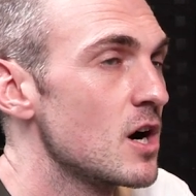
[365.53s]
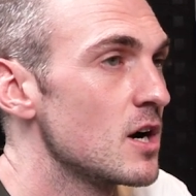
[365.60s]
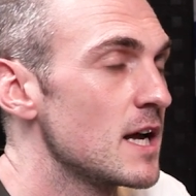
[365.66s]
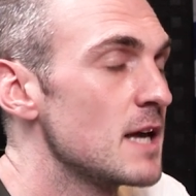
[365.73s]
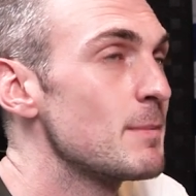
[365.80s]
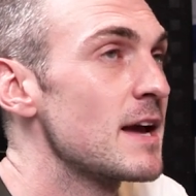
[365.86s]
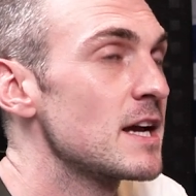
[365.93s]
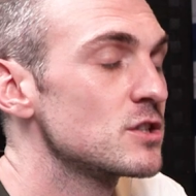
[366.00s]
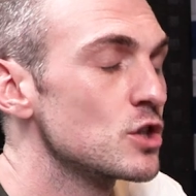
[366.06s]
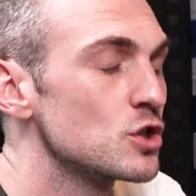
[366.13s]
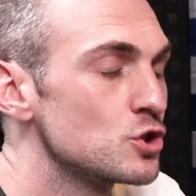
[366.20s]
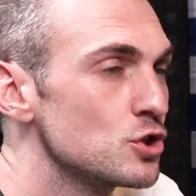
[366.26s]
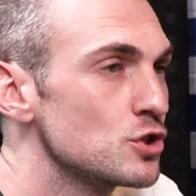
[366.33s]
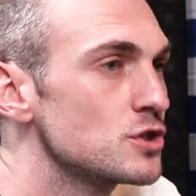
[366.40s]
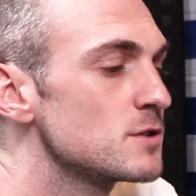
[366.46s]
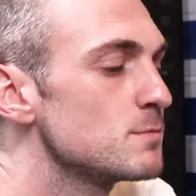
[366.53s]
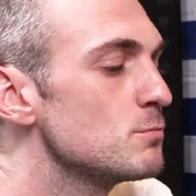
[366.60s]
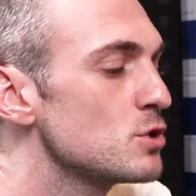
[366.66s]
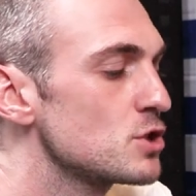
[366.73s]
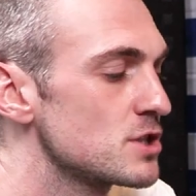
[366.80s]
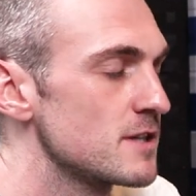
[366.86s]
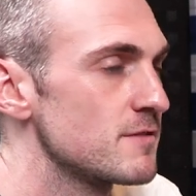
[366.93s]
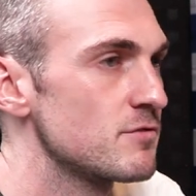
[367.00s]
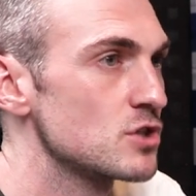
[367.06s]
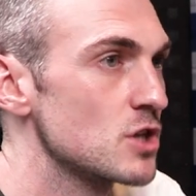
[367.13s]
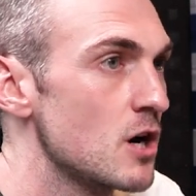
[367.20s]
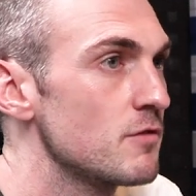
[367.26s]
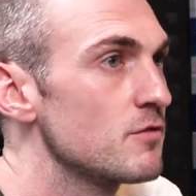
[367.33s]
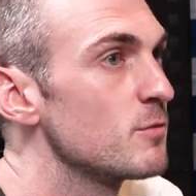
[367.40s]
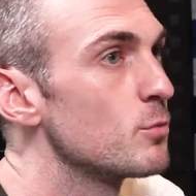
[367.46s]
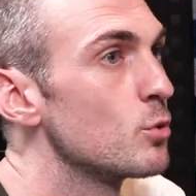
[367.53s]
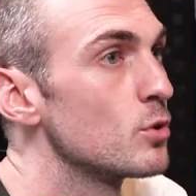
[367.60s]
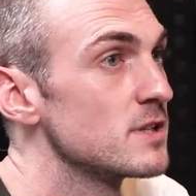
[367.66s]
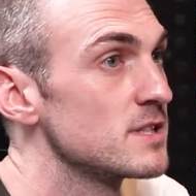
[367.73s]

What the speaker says: He makes just as much difference off the ball